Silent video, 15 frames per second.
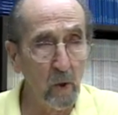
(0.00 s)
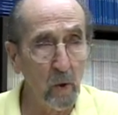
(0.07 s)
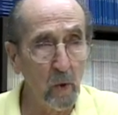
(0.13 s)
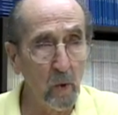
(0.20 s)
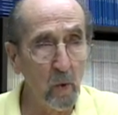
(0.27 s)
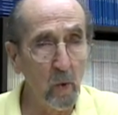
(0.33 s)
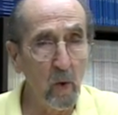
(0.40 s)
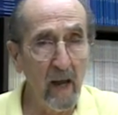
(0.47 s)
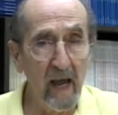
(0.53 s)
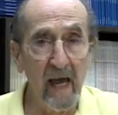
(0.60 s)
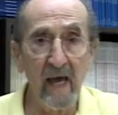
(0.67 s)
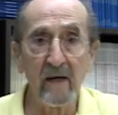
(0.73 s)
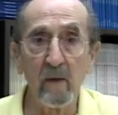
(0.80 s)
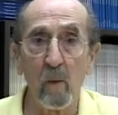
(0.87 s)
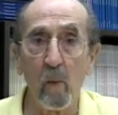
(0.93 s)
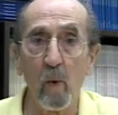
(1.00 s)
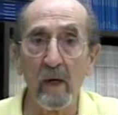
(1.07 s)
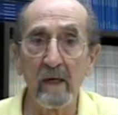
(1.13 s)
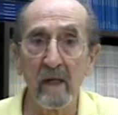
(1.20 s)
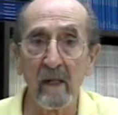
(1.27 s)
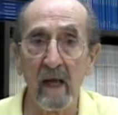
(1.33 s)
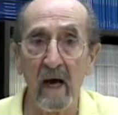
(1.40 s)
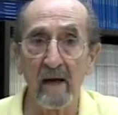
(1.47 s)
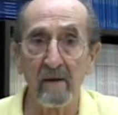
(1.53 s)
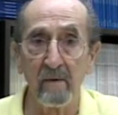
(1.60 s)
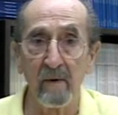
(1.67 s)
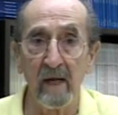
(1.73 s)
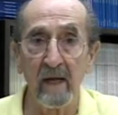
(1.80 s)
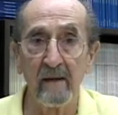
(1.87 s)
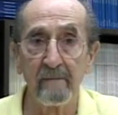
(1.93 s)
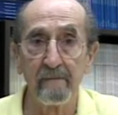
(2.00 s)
who had won a lottery